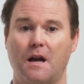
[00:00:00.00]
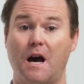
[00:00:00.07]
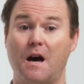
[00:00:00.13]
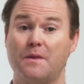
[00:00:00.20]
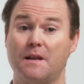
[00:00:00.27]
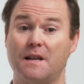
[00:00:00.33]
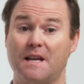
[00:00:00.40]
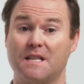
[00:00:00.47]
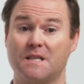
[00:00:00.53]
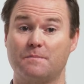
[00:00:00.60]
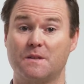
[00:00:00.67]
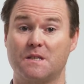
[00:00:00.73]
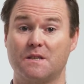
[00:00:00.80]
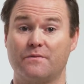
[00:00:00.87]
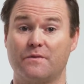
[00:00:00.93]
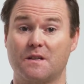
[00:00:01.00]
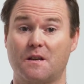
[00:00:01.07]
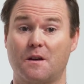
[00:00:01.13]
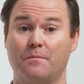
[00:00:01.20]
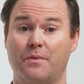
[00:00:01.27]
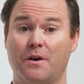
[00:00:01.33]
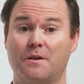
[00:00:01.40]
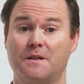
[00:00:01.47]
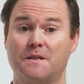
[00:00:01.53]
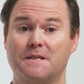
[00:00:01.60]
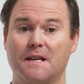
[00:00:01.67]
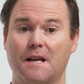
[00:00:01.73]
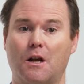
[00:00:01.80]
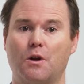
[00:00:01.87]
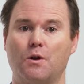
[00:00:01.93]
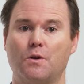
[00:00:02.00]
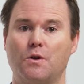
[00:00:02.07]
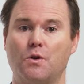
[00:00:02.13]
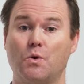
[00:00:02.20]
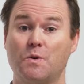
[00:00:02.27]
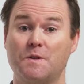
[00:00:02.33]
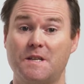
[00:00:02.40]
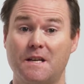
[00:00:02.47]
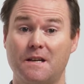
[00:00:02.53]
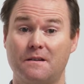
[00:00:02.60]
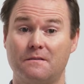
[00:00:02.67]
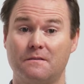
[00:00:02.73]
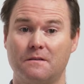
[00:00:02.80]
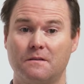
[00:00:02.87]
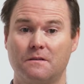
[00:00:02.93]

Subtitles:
Other less specific components include nausea,